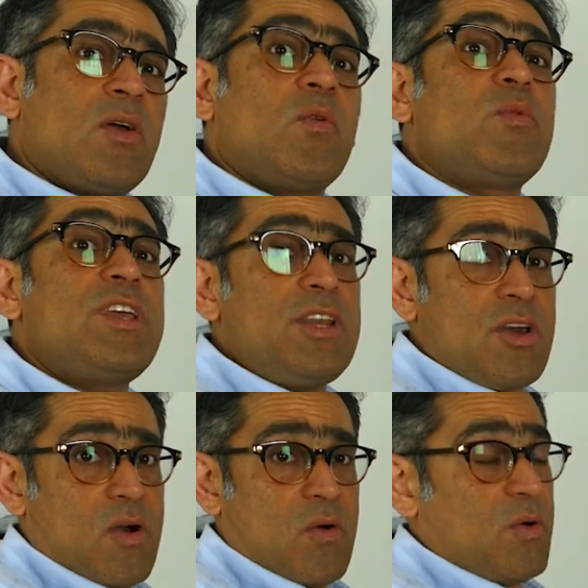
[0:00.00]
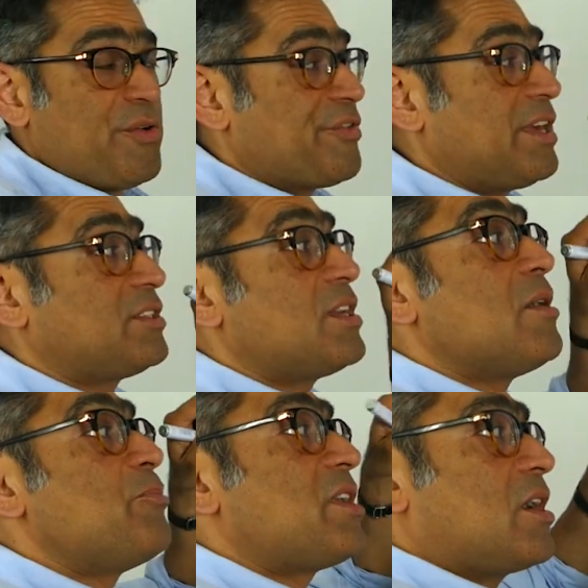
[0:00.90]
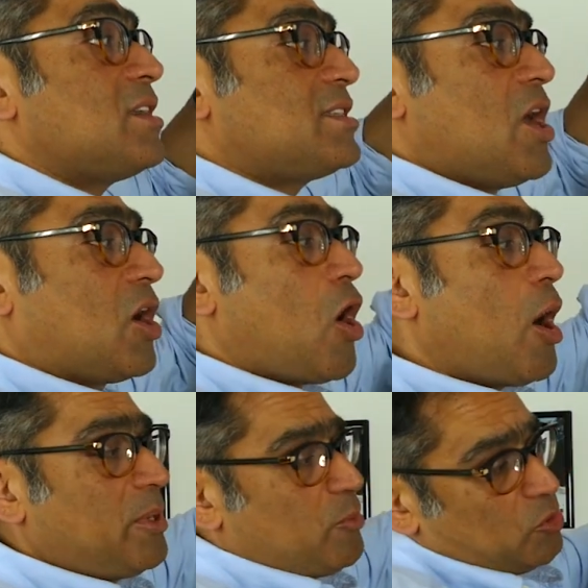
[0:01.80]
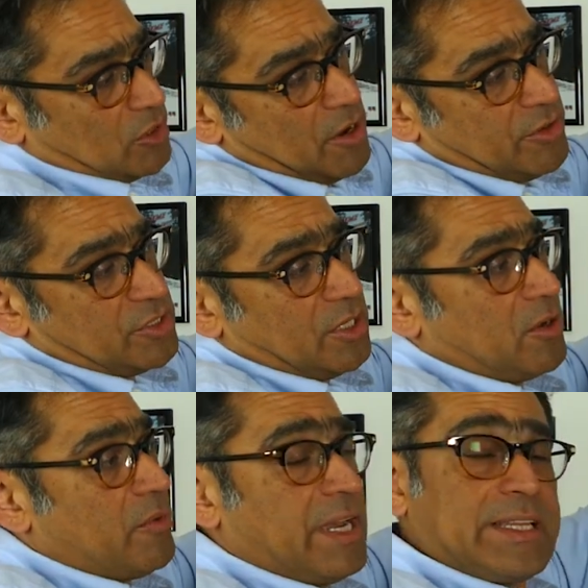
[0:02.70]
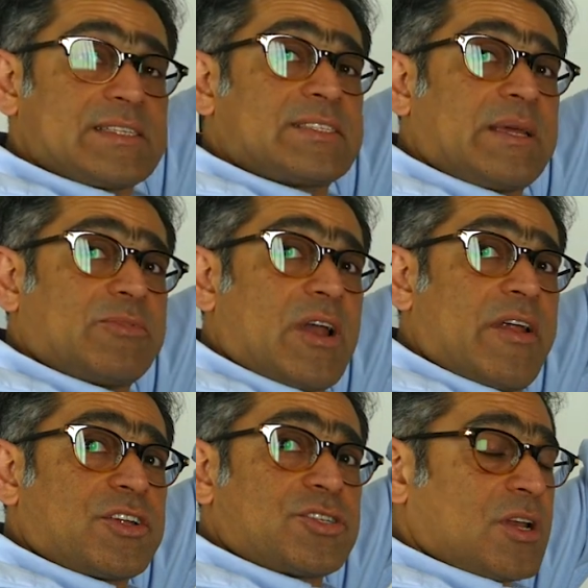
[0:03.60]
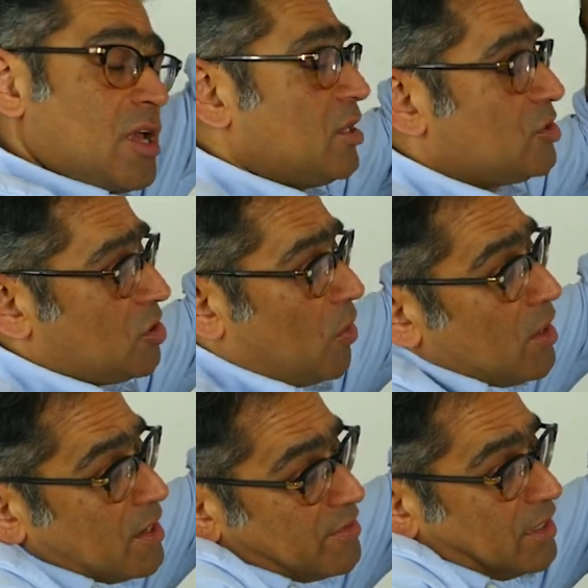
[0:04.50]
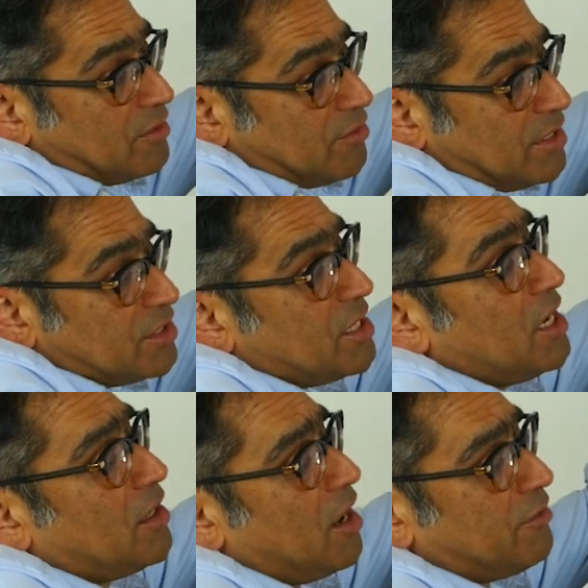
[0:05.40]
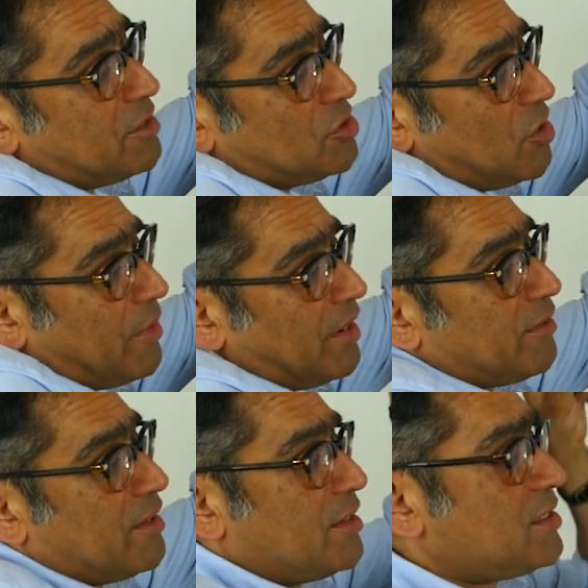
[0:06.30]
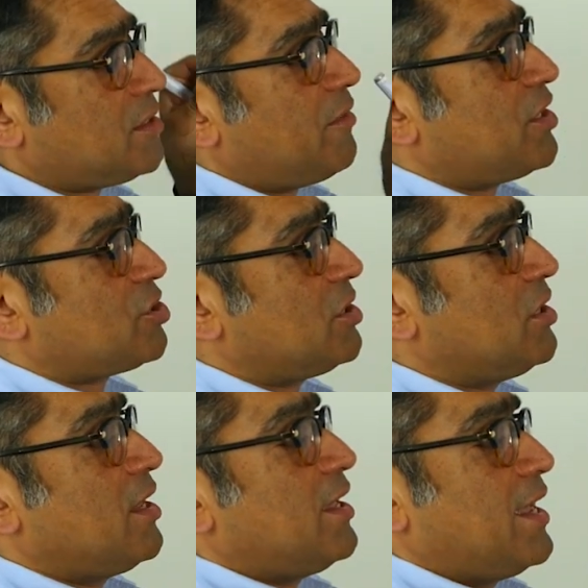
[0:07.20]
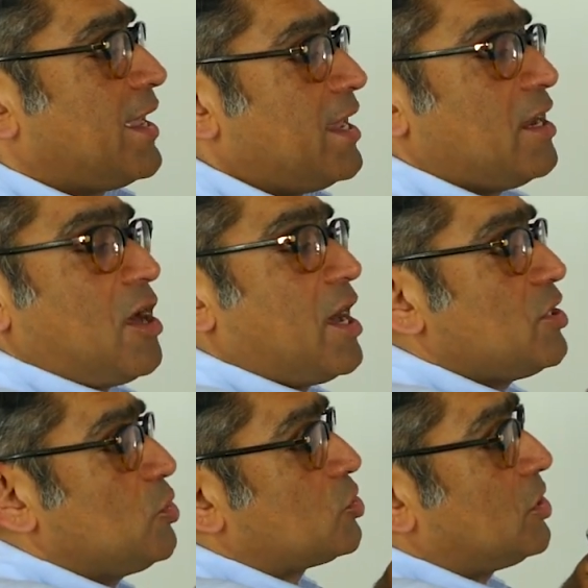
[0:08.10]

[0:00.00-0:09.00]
We know that because there are common mode currents, they're going in the same direction. So the return current is going in this direction. Again, I use